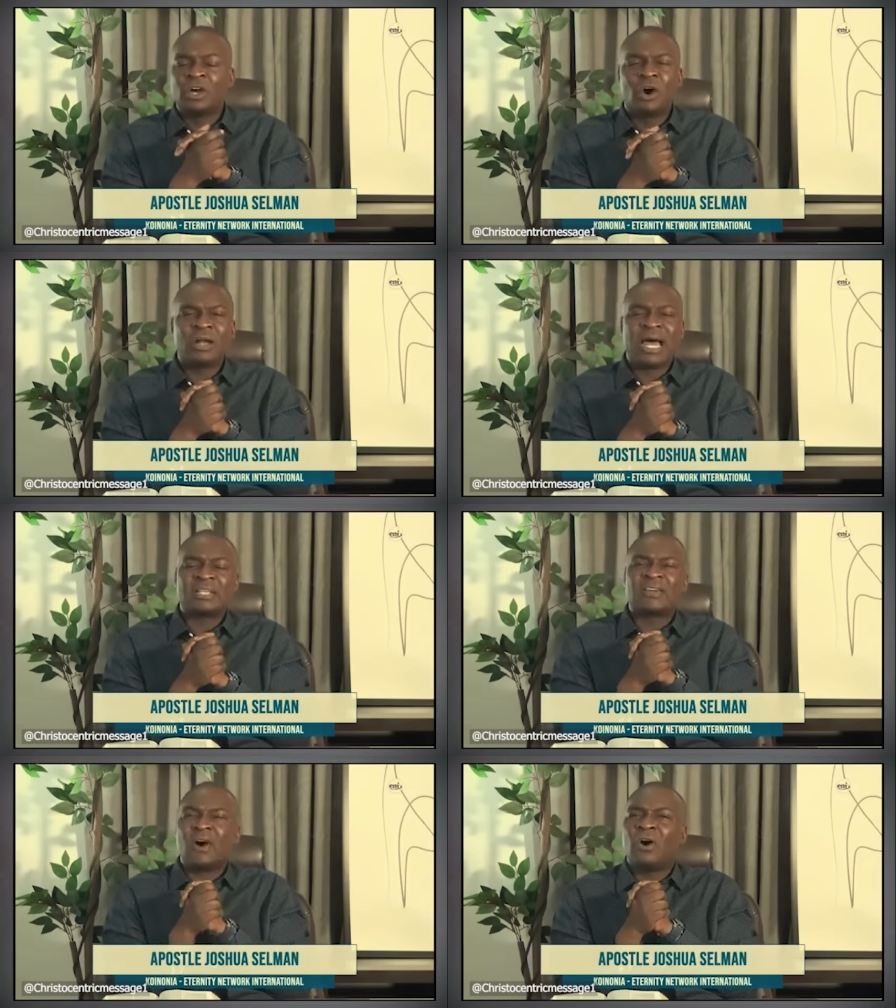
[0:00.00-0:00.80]
God
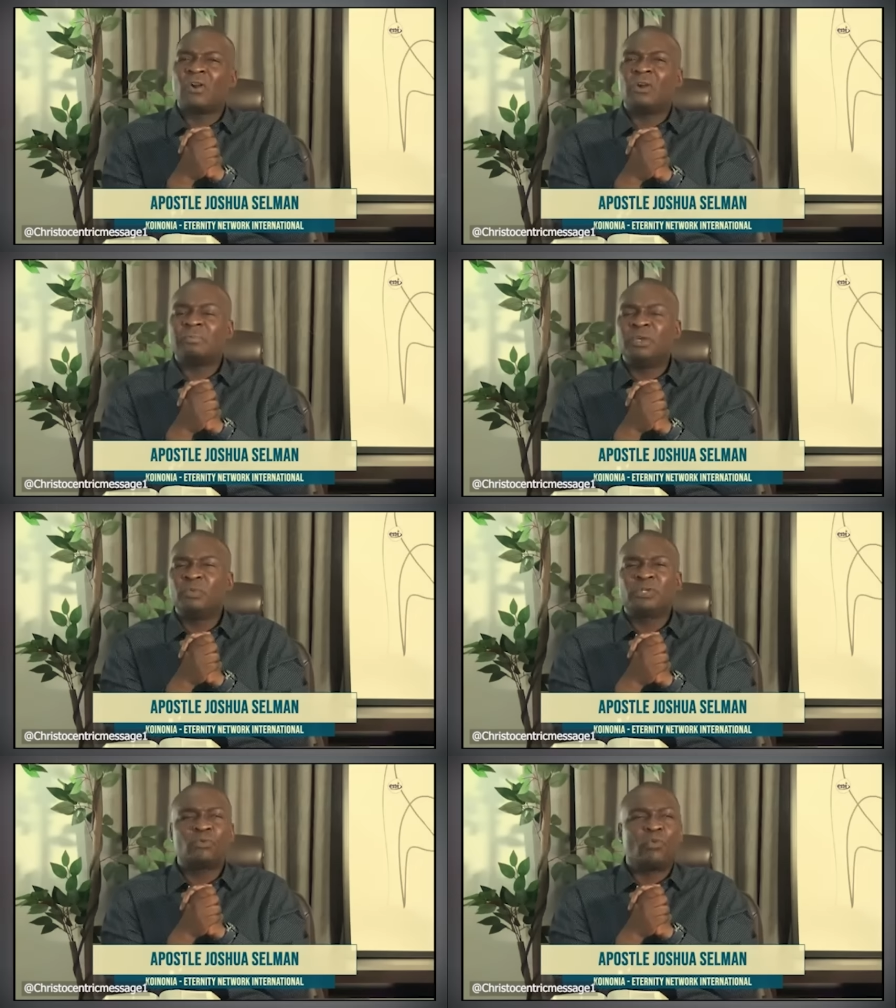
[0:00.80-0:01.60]
has honored me
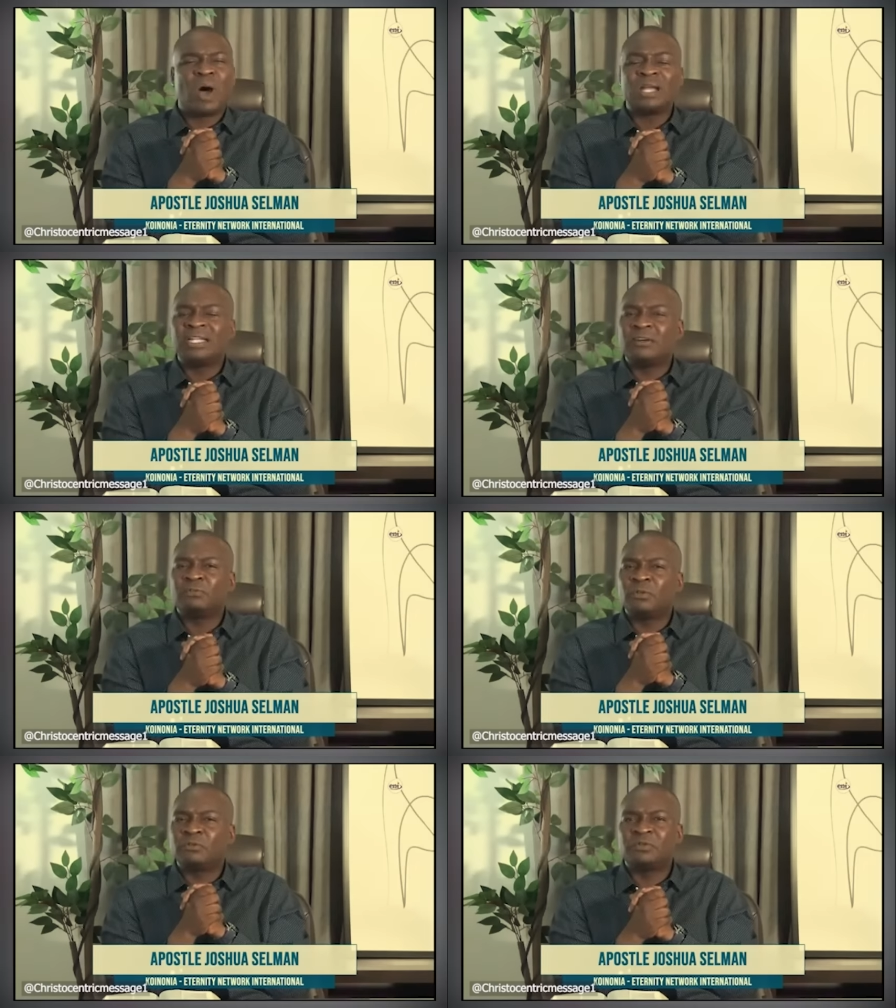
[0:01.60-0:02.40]
with
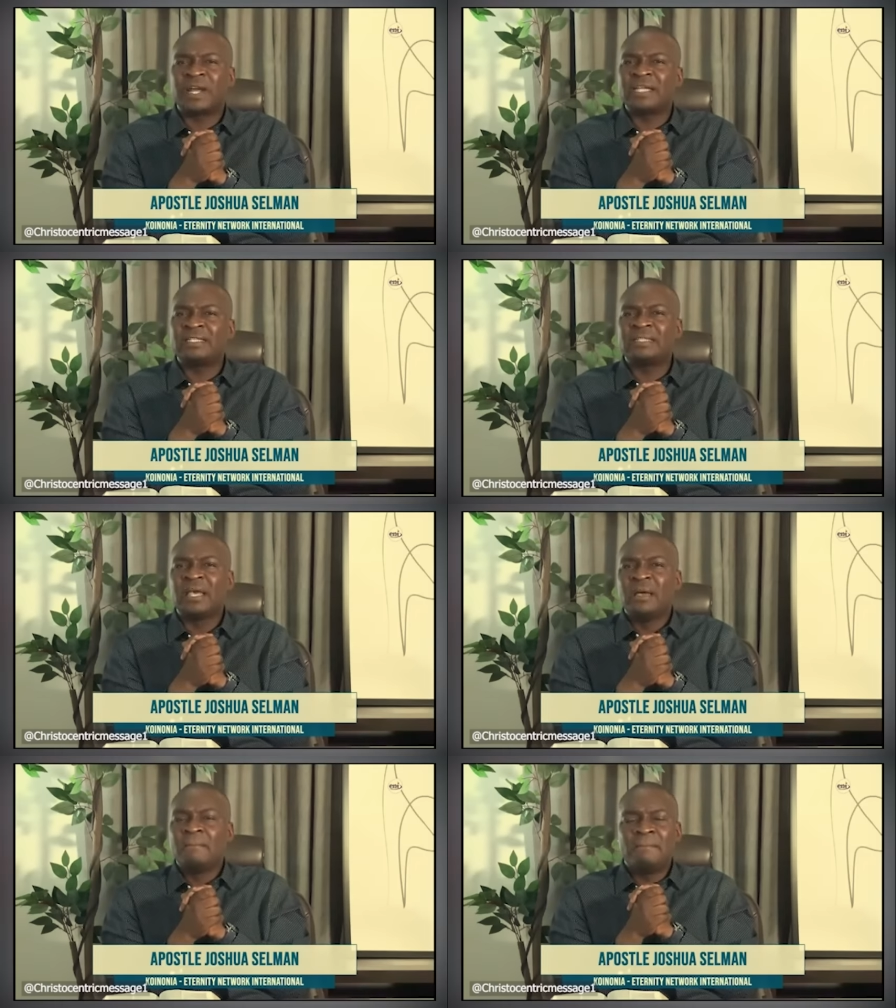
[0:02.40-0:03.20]
wonderful
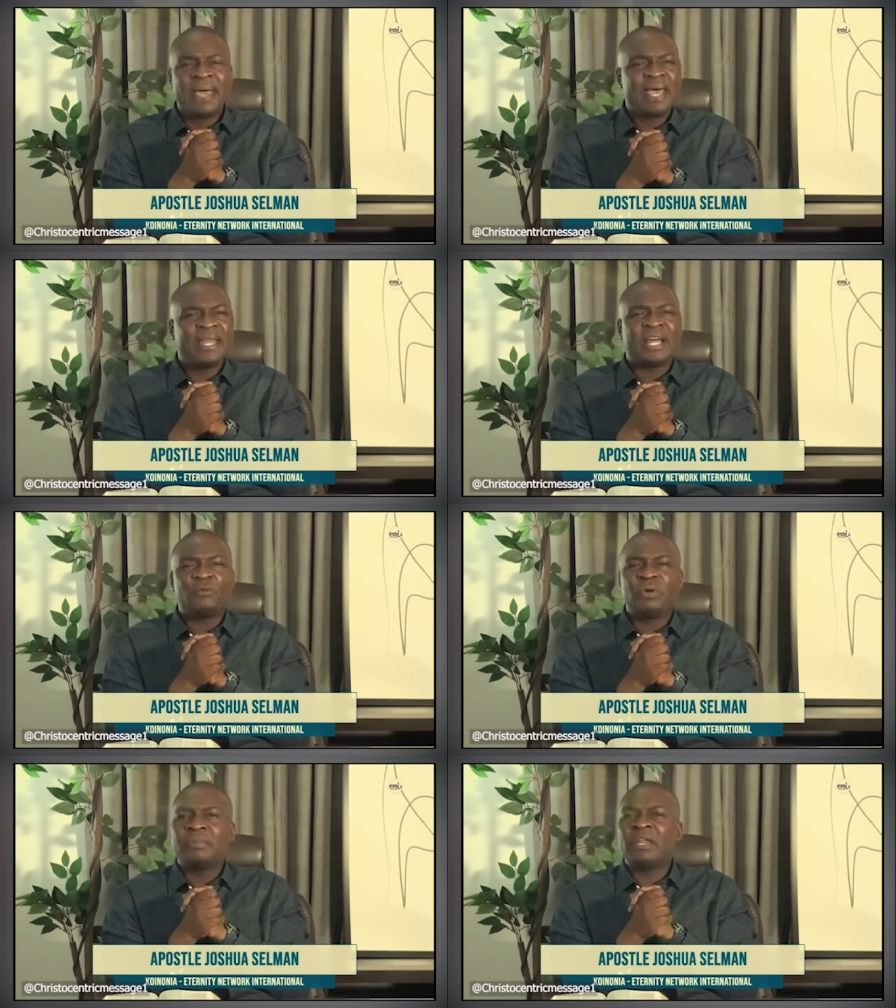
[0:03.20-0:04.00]
friends, men
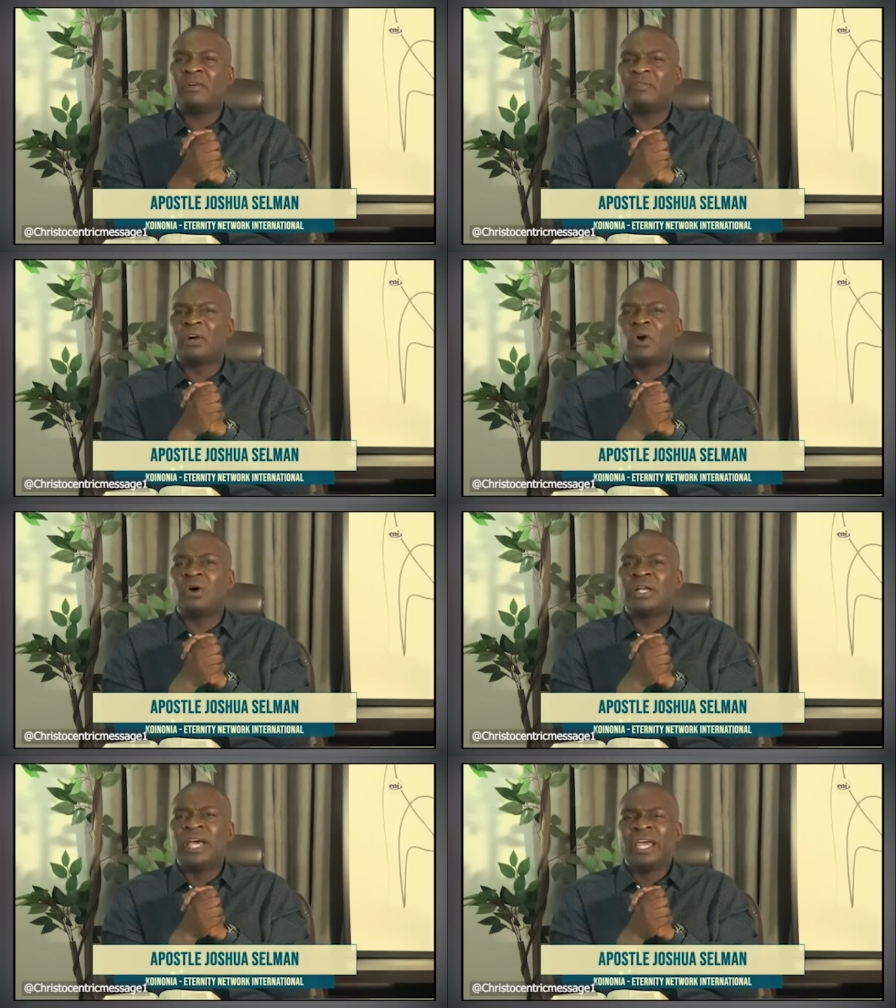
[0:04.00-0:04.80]
and women of
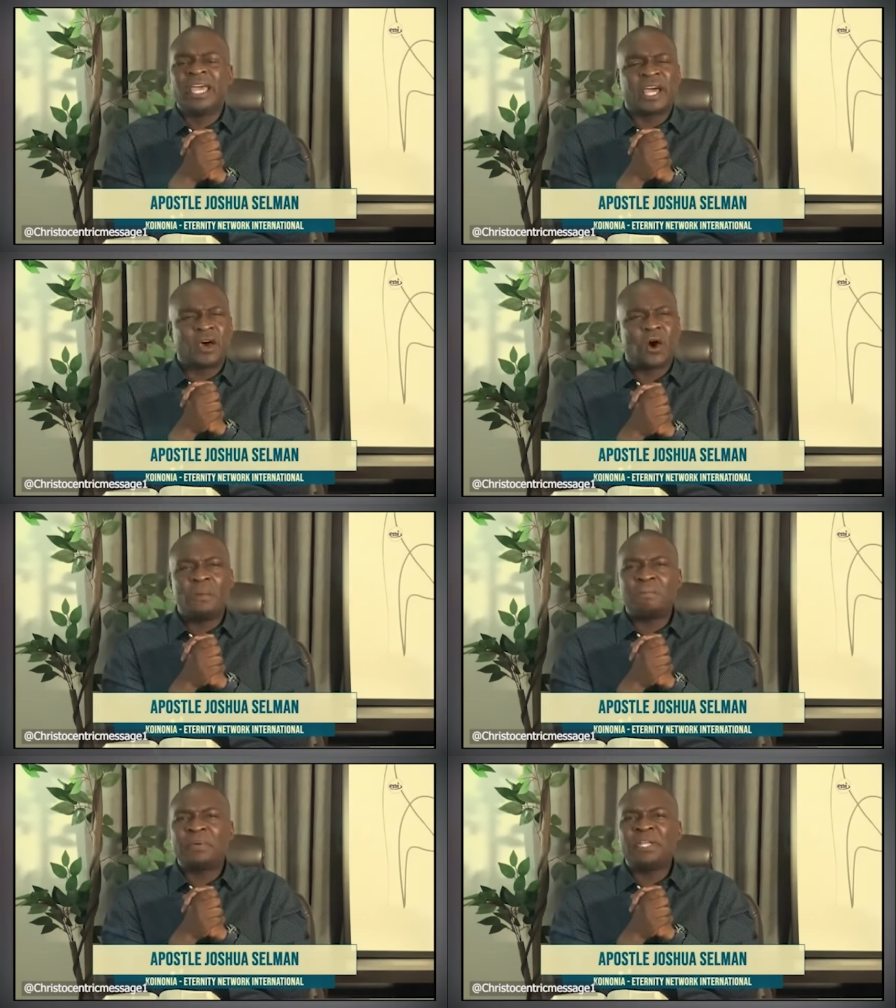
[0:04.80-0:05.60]
God, a
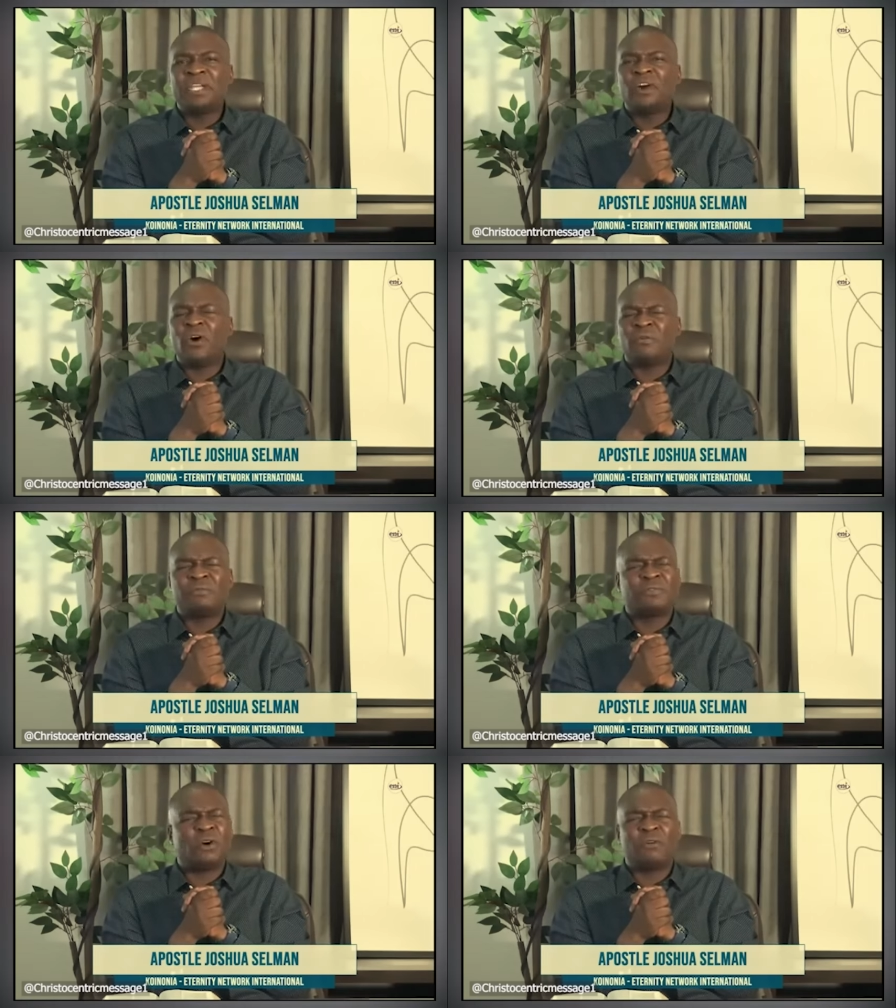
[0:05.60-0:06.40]
company
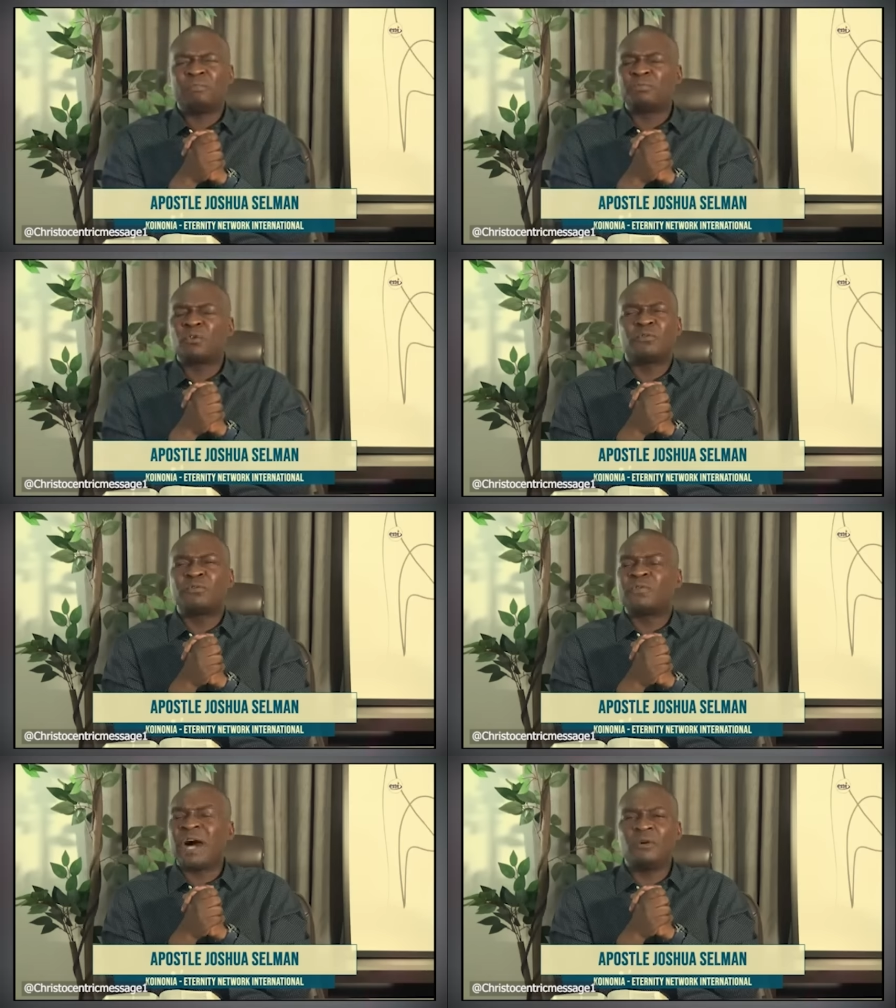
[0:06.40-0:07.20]
of, of
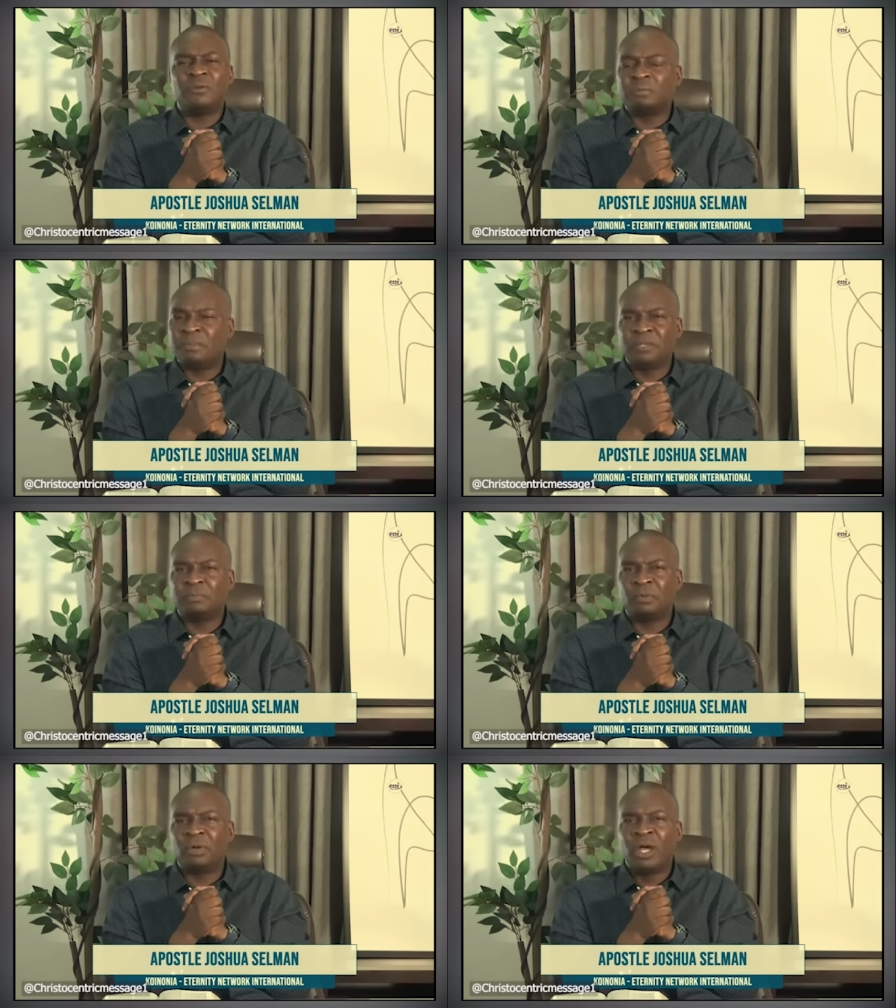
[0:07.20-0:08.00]
profound
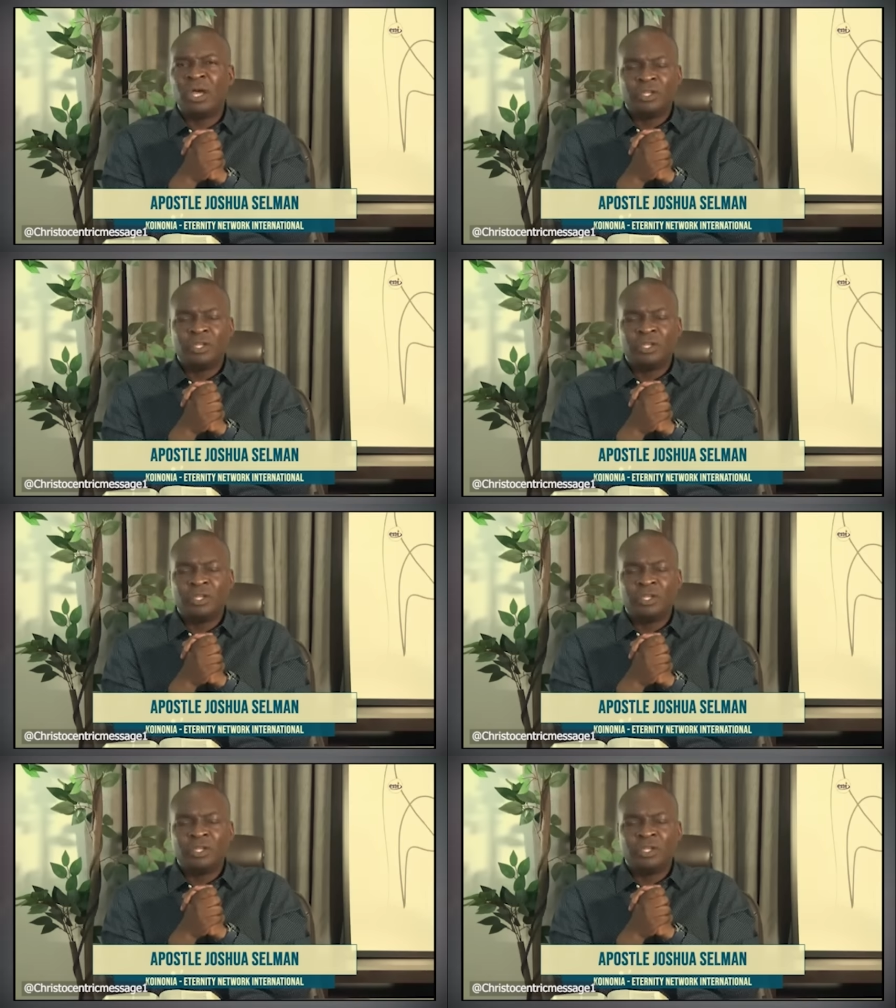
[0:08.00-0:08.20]
people.